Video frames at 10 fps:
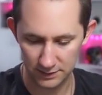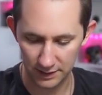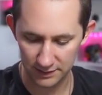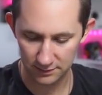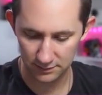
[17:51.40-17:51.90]

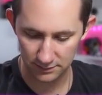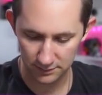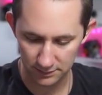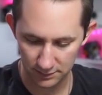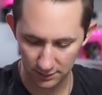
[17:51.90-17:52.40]
lot
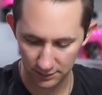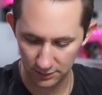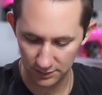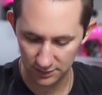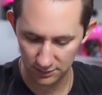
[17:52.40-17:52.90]

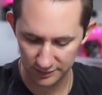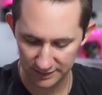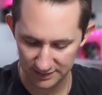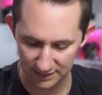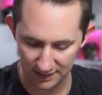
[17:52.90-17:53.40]
you can do with
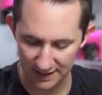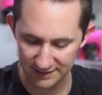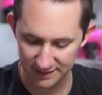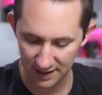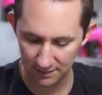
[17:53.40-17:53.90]
this. It
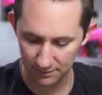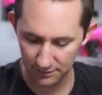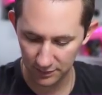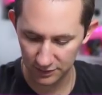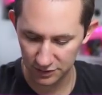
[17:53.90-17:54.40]
lights up,
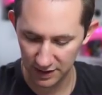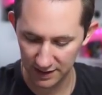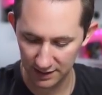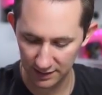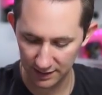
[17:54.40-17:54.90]
you can
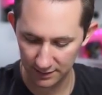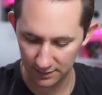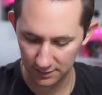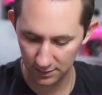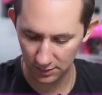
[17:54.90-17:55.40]
shake it like
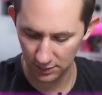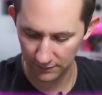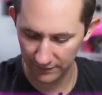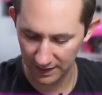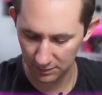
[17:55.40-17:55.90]
a, oh no, it
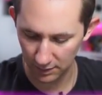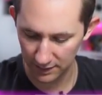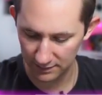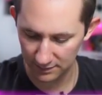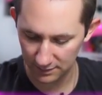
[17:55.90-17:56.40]

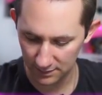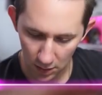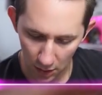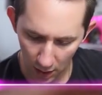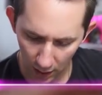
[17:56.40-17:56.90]
vibrates.
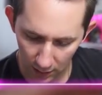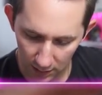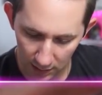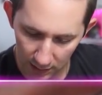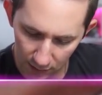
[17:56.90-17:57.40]
Not
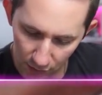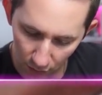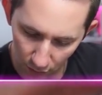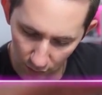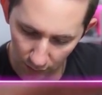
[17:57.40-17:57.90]
need
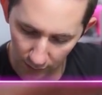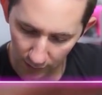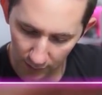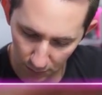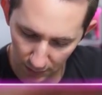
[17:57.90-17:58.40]
chord,
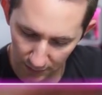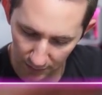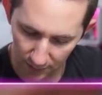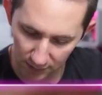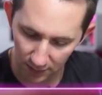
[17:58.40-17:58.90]
play
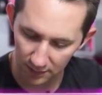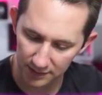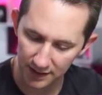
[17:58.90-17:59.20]
the guitar in the